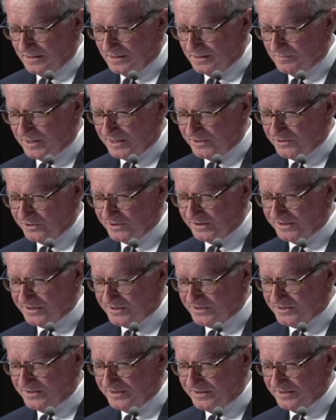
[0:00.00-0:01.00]
In my
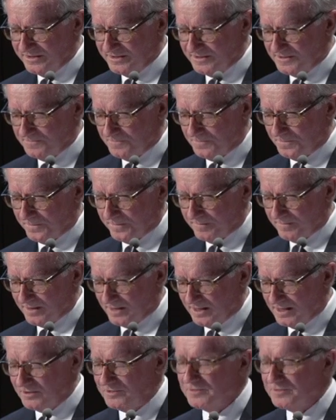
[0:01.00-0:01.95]
earliest years, I